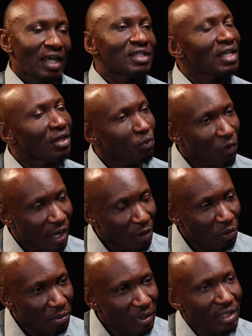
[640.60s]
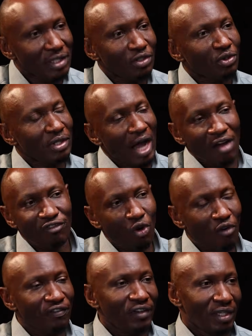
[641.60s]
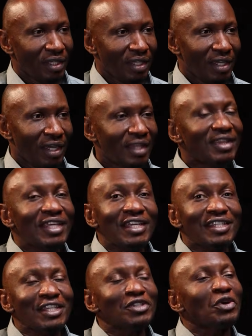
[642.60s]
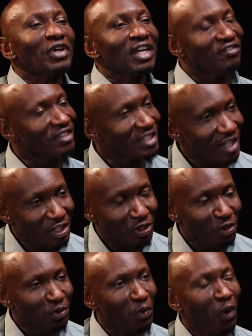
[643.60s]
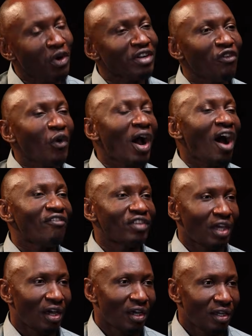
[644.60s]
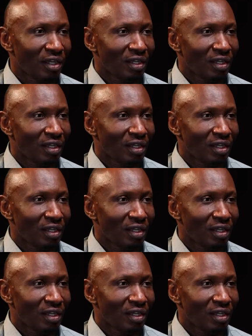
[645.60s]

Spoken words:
and say, well, can we meet and have coffee? This is not an invitation to order for caviar.